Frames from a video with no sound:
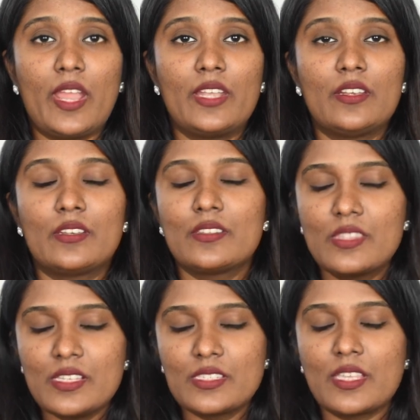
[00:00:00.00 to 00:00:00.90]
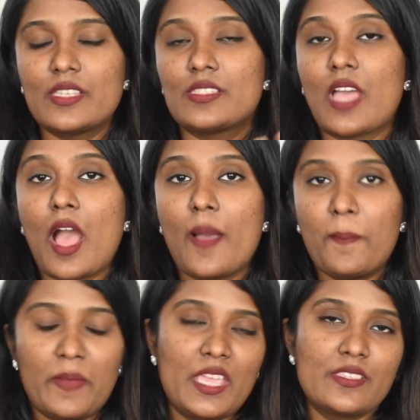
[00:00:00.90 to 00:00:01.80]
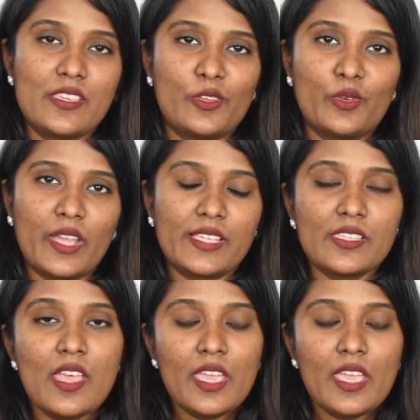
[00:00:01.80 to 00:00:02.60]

And this is amazing you guys.